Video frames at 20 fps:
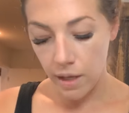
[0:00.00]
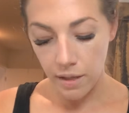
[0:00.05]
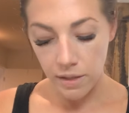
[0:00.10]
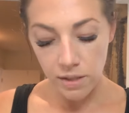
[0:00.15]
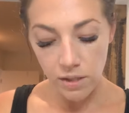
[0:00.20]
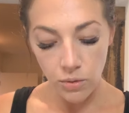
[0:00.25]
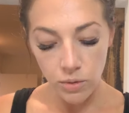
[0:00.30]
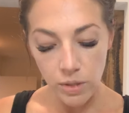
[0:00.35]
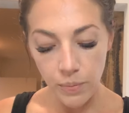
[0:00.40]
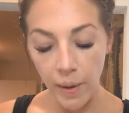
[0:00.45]

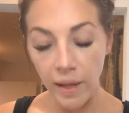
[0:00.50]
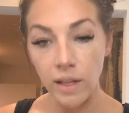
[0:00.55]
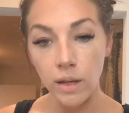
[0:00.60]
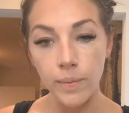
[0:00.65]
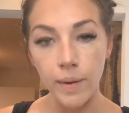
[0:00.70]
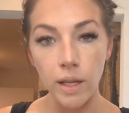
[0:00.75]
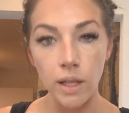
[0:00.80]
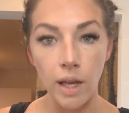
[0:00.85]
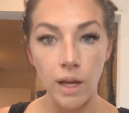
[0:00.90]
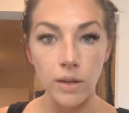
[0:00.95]
So depending
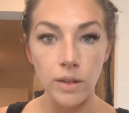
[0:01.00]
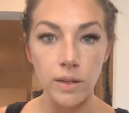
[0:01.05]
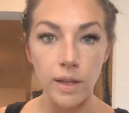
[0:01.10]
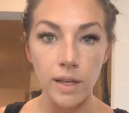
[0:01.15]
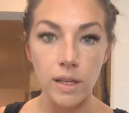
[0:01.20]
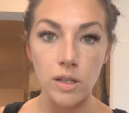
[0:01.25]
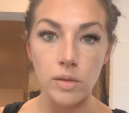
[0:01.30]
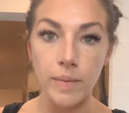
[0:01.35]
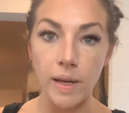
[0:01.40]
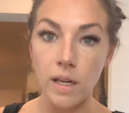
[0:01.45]
upon how you
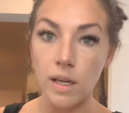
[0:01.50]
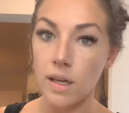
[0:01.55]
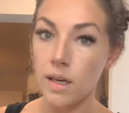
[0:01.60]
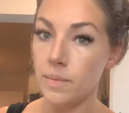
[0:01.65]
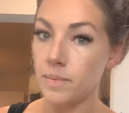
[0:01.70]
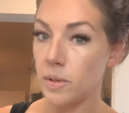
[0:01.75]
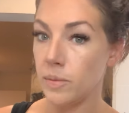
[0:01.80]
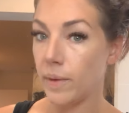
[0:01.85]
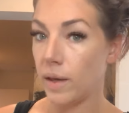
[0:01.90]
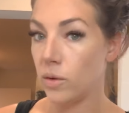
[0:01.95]
like your
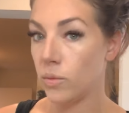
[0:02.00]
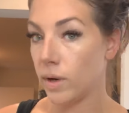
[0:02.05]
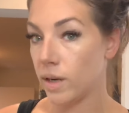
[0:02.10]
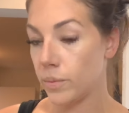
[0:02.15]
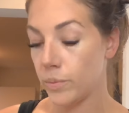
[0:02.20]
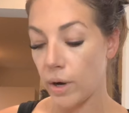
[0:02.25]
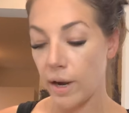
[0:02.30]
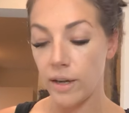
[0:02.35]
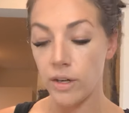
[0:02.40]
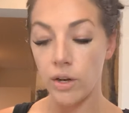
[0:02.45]
makeup, you might want
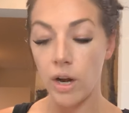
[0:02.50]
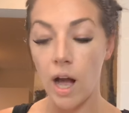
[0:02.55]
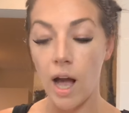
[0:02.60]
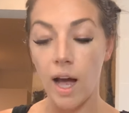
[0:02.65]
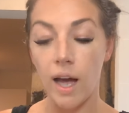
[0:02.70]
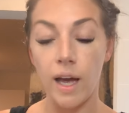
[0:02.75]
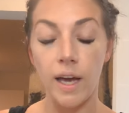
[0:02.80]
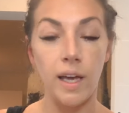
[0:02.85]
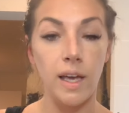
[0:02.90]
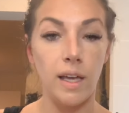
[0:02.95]
a brighter
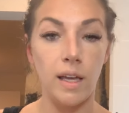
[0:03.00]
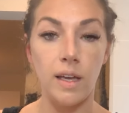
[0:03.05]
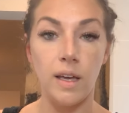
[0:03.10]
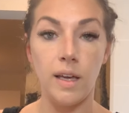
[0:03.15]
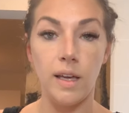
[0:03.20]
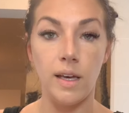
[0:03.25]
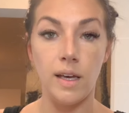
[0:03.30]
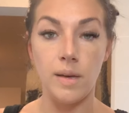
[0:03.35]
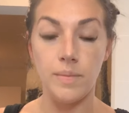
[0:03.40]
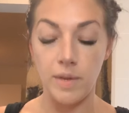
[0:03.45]

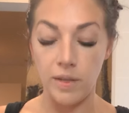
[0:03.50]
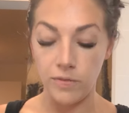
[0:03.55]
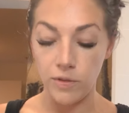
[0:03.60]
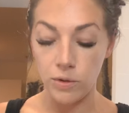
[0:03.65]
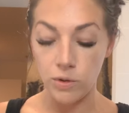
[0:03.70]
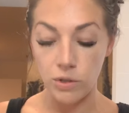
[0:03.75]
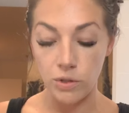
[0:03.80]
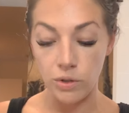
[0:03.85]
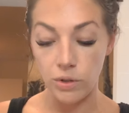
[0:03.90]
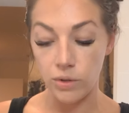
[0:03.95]
eye. If
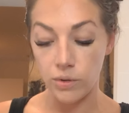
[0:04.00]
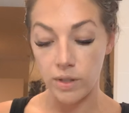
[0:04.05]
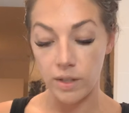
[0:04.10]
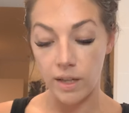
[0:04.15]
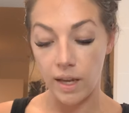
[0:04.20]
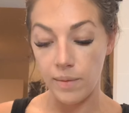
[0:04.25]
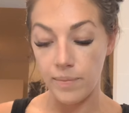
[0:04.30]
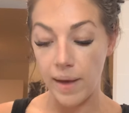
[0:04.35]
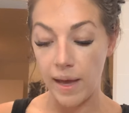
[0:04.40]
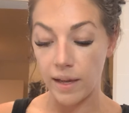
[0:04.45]
you do, you
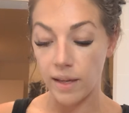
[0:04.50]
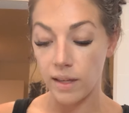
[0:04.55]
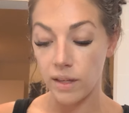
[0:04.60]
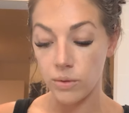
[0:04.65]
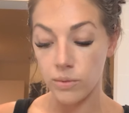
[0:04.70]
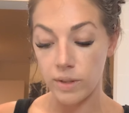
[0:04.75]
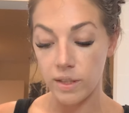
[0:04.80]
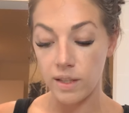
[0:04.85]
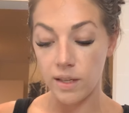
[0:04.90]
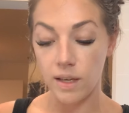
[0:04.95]
could come back
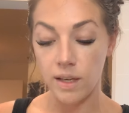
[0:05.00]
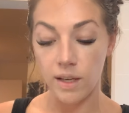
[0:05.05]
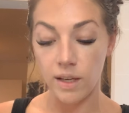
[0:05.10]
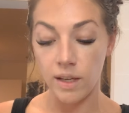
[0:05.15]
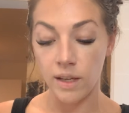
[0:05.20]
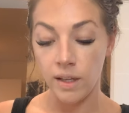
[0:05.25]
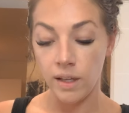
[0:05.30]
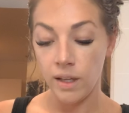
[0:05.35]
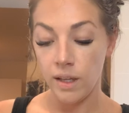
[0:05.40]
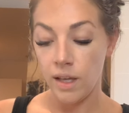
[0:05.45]
in with
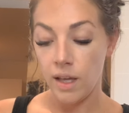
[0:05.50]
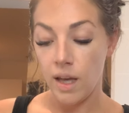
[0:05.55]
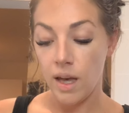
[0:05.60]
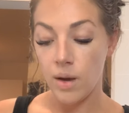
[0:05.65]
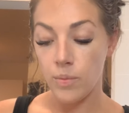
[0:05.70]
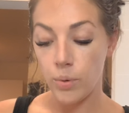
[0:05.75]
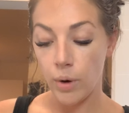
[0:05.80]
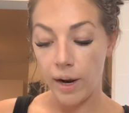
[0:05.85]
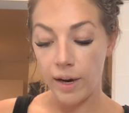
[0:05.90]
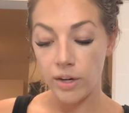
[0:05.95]
a
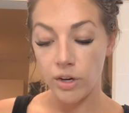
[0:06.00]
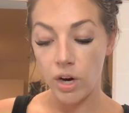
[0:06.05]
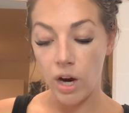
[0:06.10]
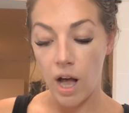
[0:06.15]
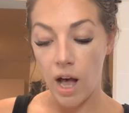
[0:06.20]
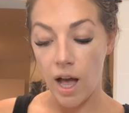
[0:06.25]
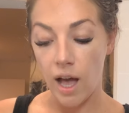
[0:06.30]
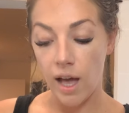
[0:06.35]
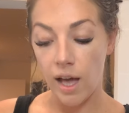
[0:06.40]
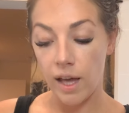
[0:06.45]
brighter
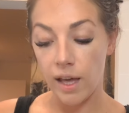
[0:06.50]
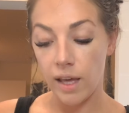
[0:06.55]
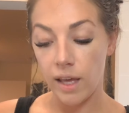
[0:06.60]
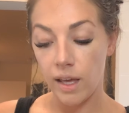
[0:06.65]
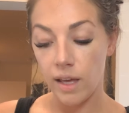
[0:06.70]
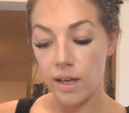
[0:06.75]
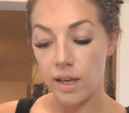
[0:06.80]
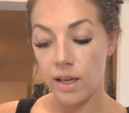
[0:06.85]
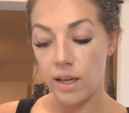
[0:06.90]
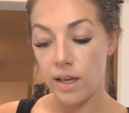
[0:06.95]

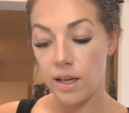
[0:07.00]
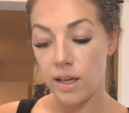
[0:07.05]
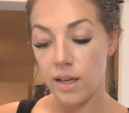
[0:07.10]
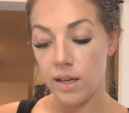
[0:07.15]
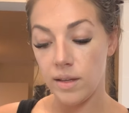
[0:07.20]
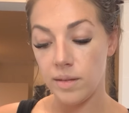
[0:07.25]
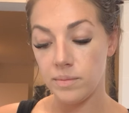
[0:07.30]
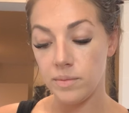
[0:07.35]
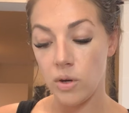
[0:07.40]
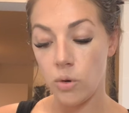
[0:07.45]
eye,
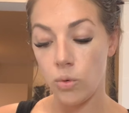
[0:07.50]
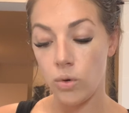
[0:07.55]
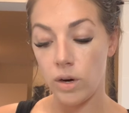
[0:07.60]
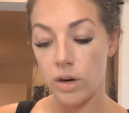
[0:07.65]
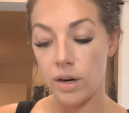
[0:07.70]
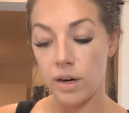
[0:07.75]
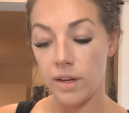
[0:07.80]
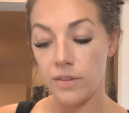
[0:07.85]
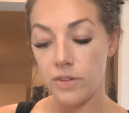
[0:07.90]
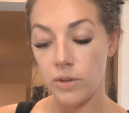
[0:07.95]

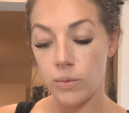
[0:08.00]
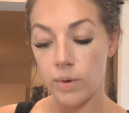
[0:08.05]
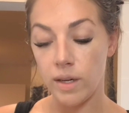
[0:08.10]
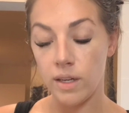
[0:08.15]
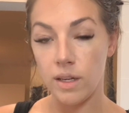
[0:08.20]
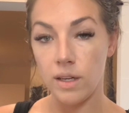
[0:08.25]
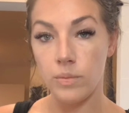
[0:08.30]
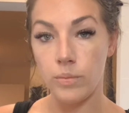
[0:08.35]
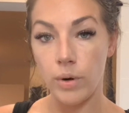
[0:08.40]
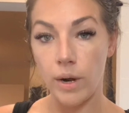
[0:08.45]
or if you
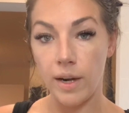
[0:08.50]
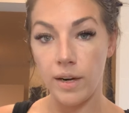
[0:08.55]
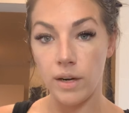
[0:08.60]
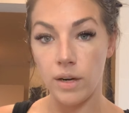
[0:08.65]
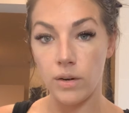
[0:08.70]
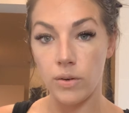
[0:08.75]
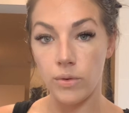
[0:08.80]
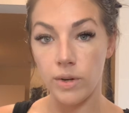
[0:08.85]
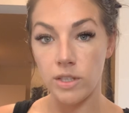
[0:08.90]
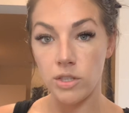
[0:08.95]
wanted a
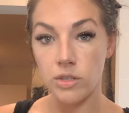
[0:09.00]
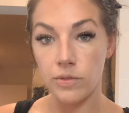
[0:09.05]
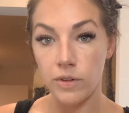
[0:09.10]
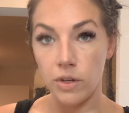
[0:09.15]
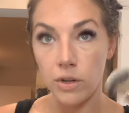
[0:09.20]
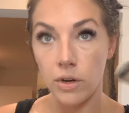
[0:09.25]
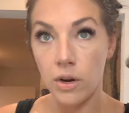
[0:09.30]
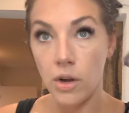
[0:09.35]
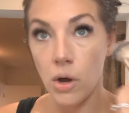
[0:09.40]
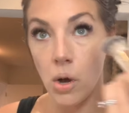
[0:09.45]
brighter ridge of
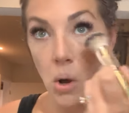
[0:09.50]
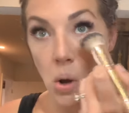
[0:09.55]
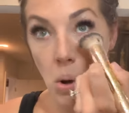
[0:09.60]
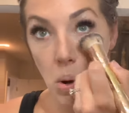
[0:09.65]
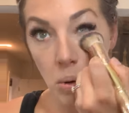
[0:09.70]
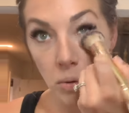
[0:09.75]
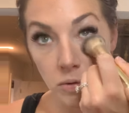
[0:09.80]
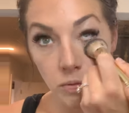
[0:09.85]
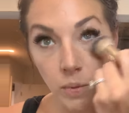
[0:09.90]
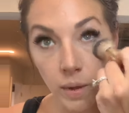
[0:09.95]
your
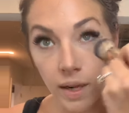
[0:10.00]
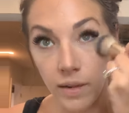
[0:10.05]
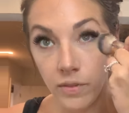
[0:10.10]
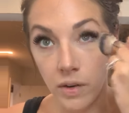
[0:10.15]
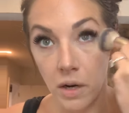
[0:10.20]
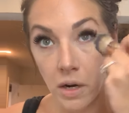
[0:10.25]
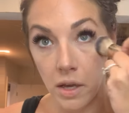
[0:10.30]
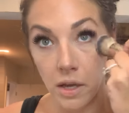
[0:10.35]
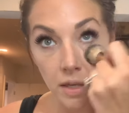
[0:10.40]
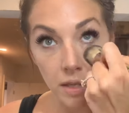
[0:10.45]
nose,
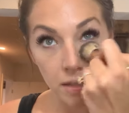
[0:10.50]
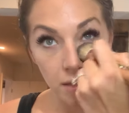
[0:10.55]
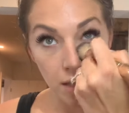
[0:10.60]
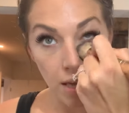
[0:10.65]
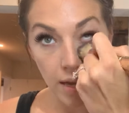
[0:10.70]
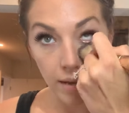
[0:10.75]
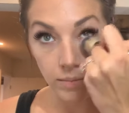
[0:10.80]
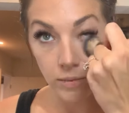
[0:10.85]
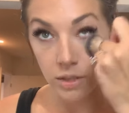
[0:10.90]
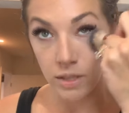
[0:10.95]
whatever it is.
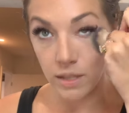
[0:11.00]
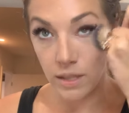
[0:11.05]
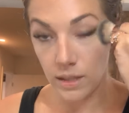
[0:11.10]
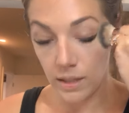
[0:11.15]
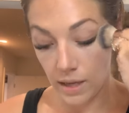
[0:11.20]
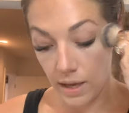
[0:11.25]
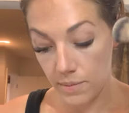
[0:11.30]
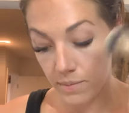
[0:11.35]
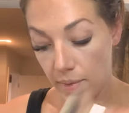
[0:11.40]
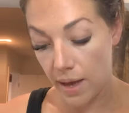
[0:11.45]
I'm just gonna
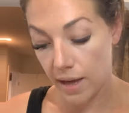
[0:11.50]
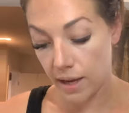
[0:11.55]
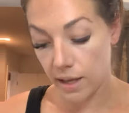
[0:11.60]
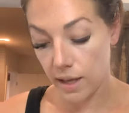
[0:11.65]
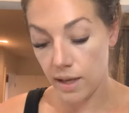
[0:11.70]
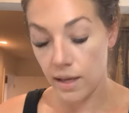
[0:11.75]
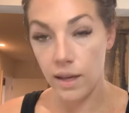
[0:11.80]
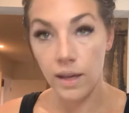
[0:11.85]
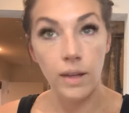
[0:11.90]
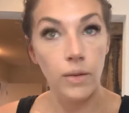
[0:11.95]
come back
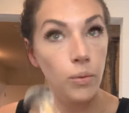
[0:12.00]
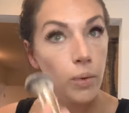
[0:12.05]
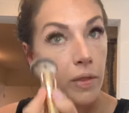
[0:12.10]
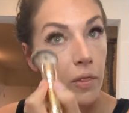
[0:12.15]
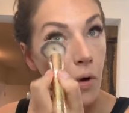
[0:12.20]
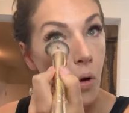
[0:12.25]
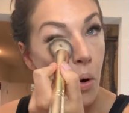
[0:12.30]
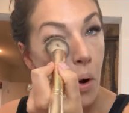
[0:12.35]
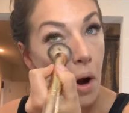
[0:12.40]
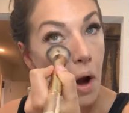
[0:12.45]
in
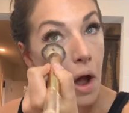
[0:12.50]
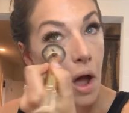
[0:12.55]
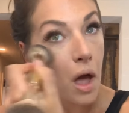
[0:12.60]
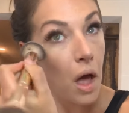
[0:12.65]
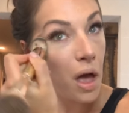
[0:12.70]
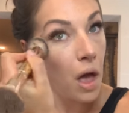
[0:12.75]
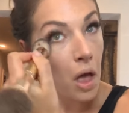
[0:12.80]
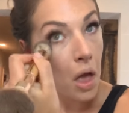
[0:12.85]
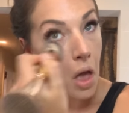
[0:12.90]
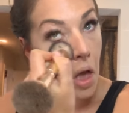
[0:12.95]
with
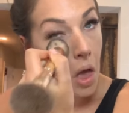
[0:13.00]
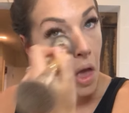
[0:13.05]
Aura